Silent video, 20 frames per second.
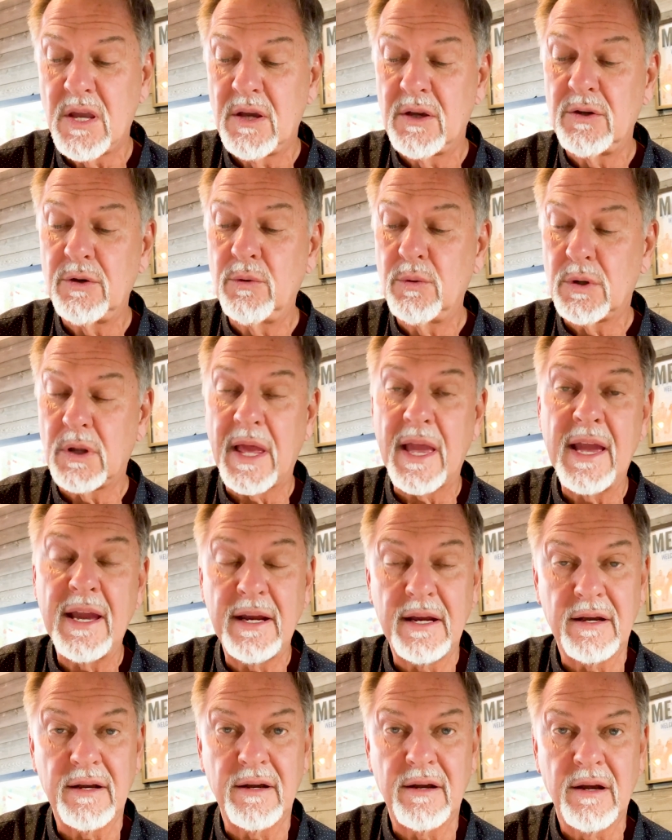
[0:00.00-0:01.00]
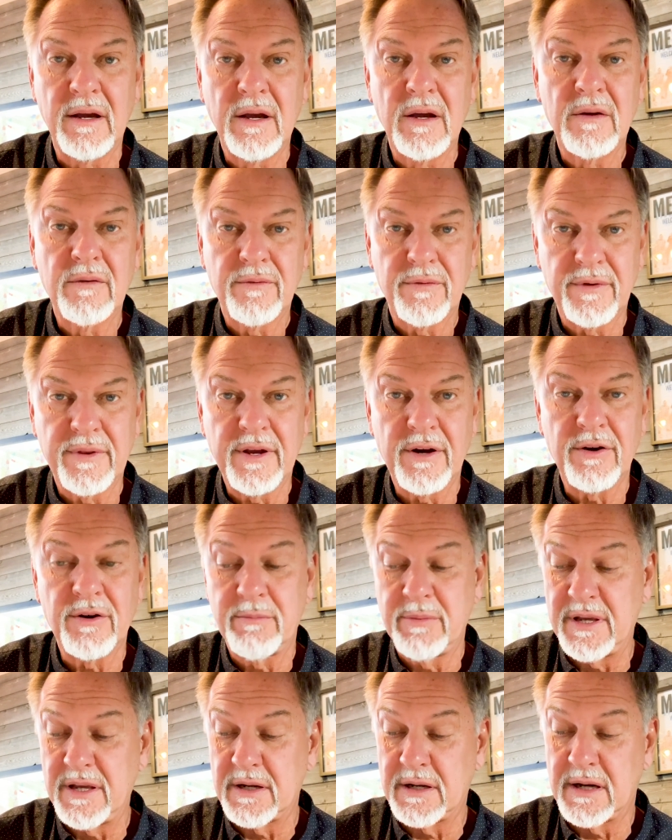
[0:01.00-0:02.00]
You will ache for there to
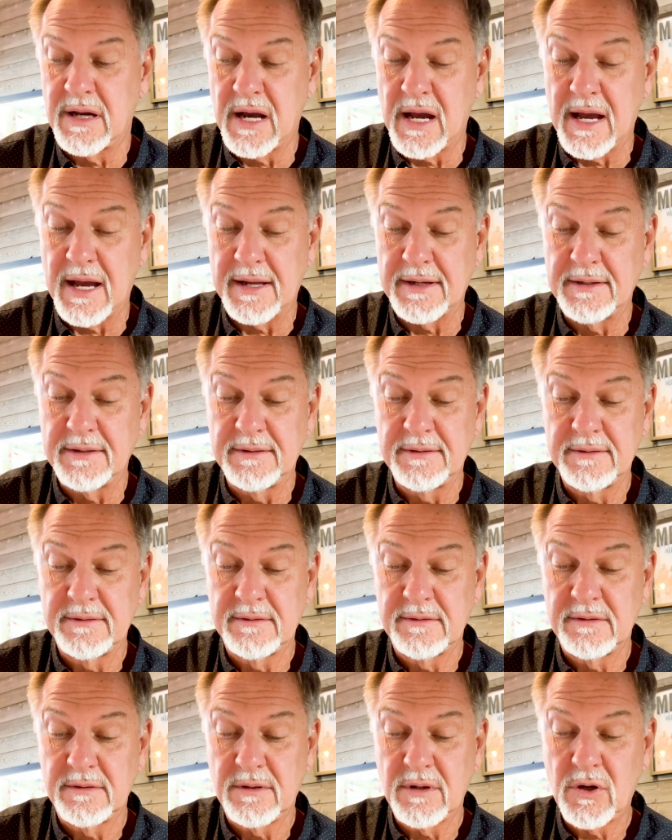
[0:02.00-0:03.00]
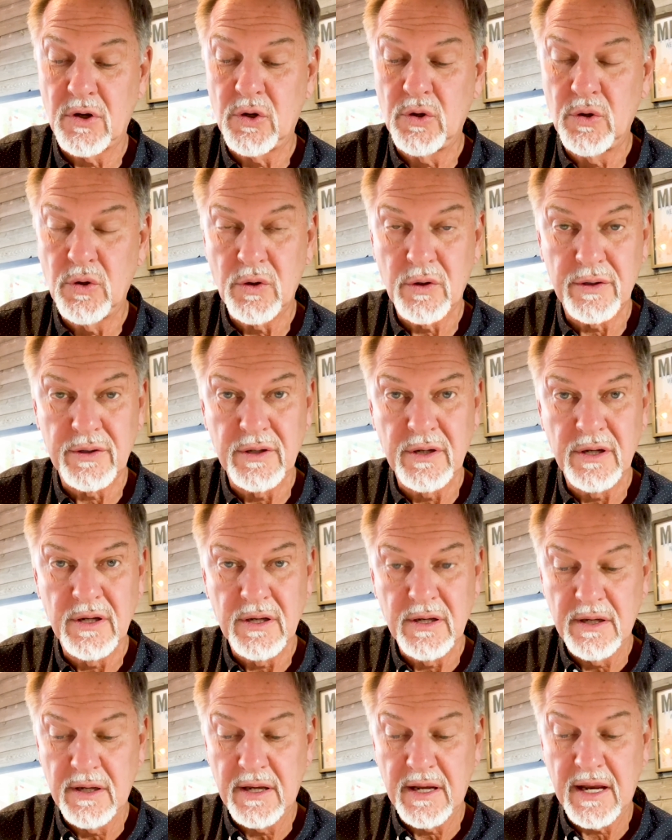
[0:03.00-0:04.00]
be a God, a good
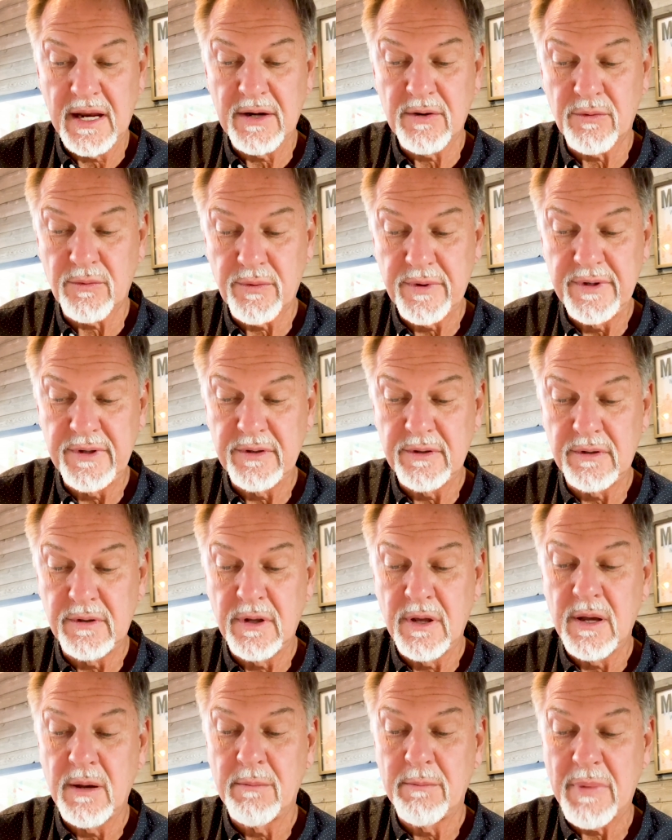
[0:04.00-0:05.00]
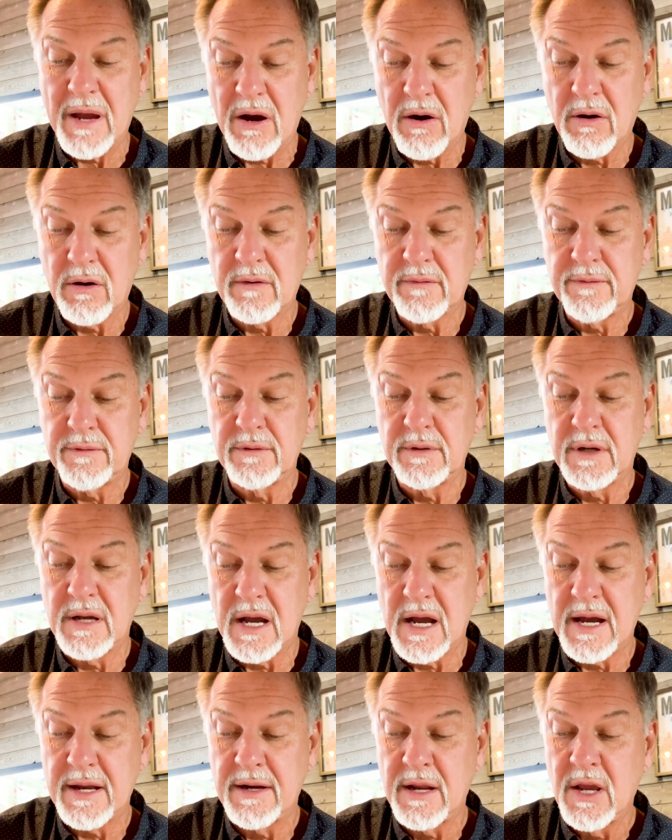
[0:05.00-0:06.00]
and a real, powerful
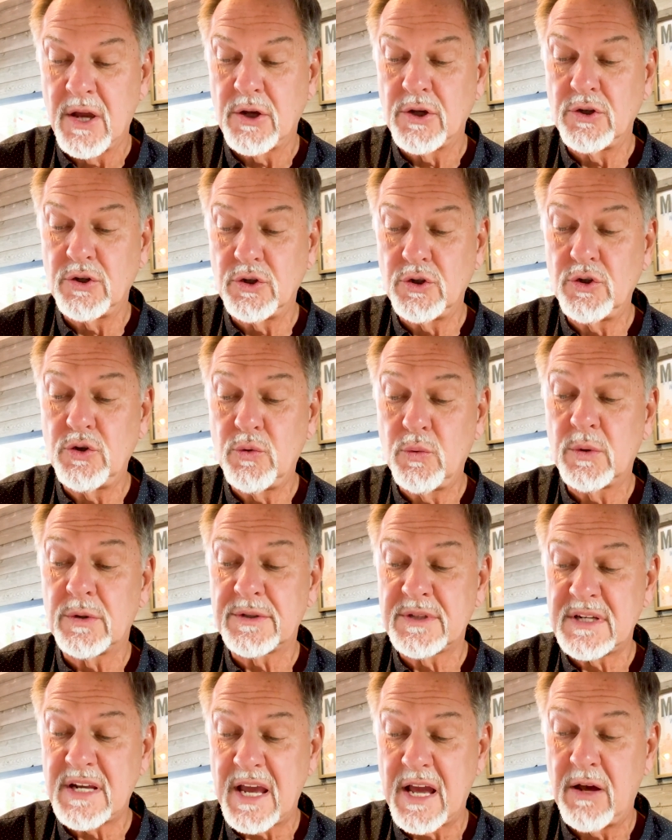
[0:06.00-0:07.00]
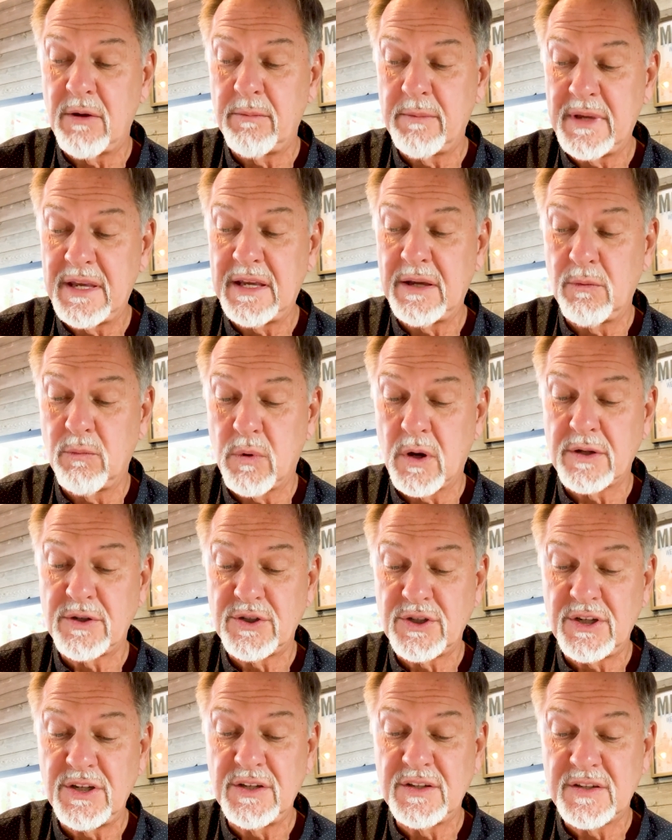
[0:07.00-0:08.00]
God. You will tell me what
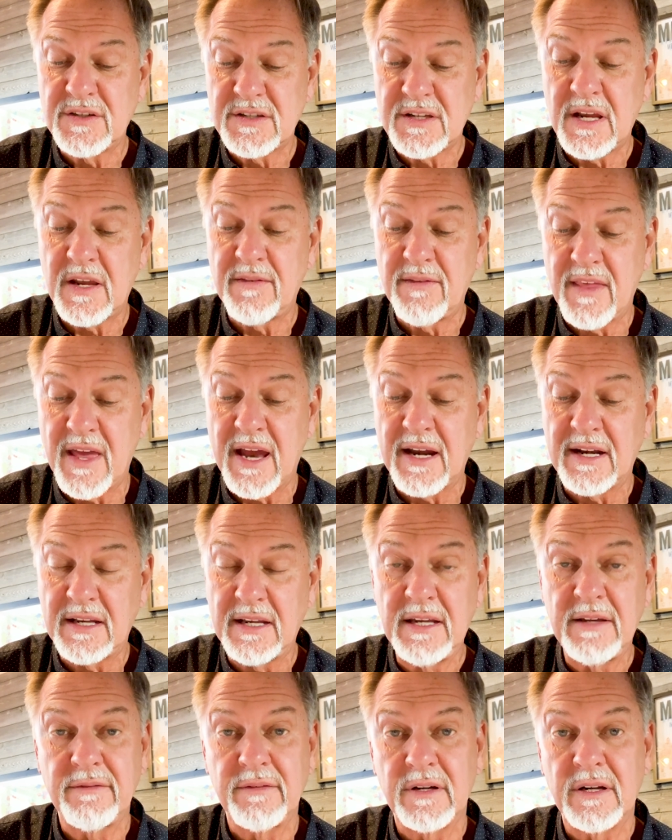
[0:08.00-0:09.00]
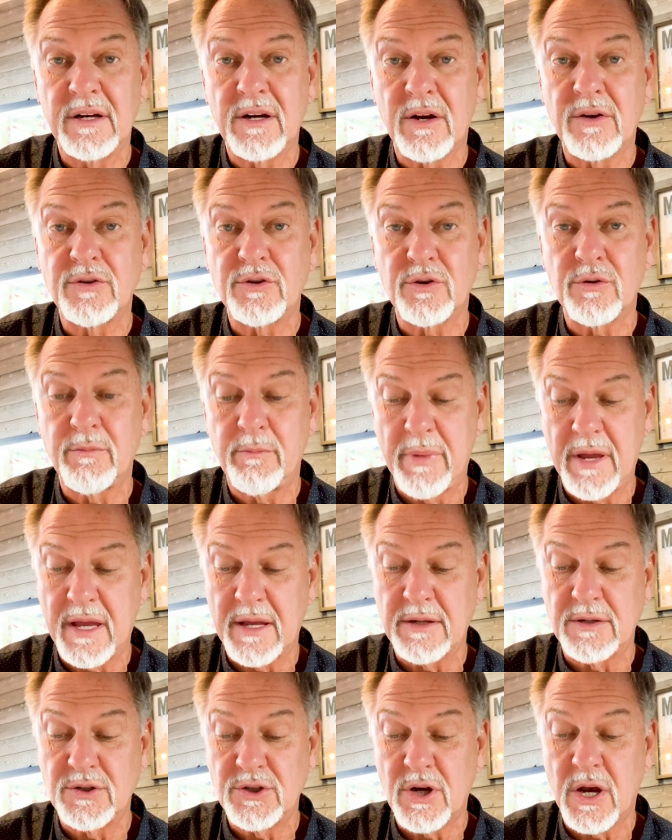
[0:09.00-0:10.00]
she said that evening on your
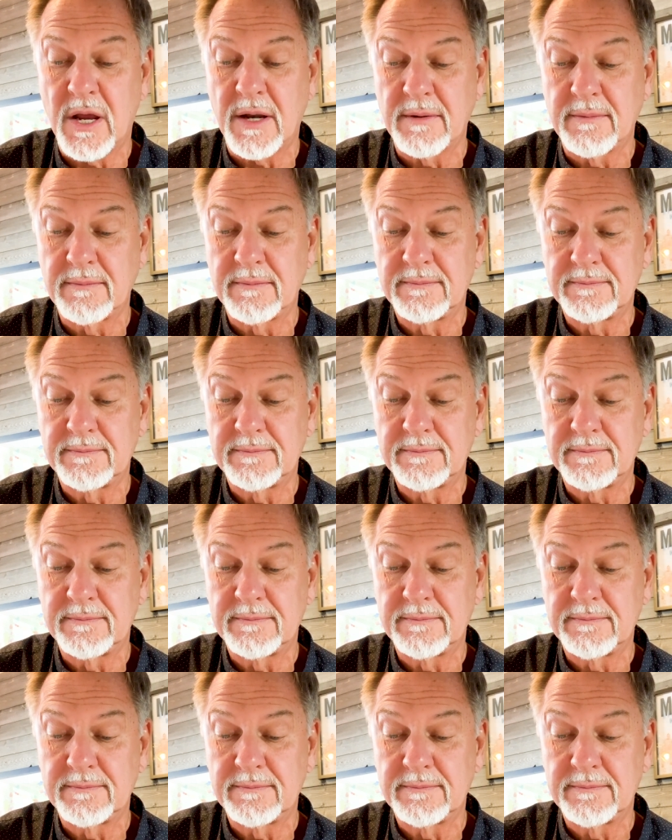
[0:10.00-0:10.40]
bed, John.